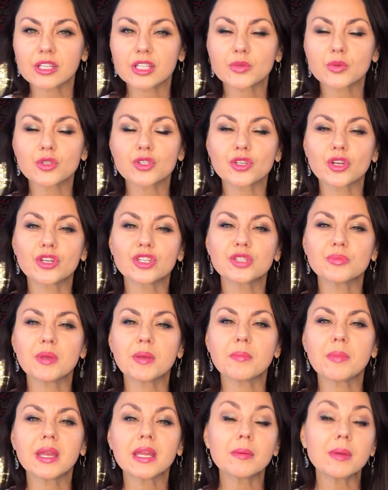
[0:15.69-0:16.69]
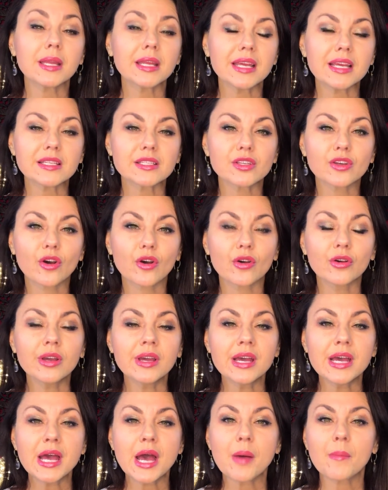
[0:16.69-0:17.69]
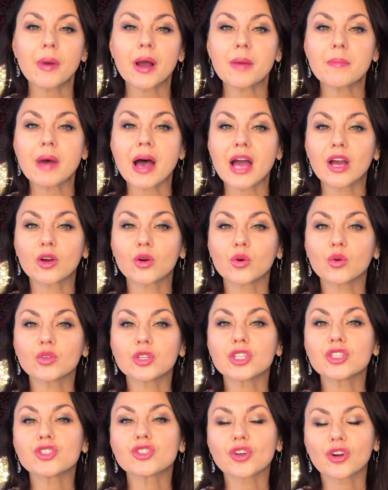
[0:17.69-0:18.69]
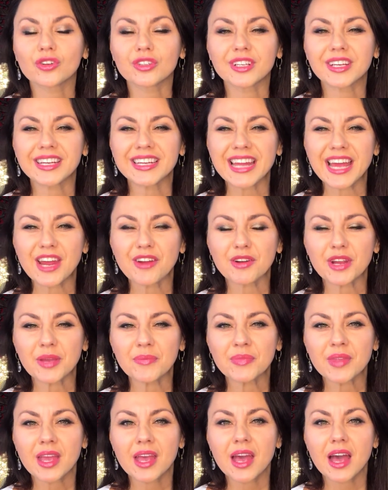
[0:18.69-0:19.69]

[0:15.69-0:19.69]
This was shown to me many years ago by a man called John Canary.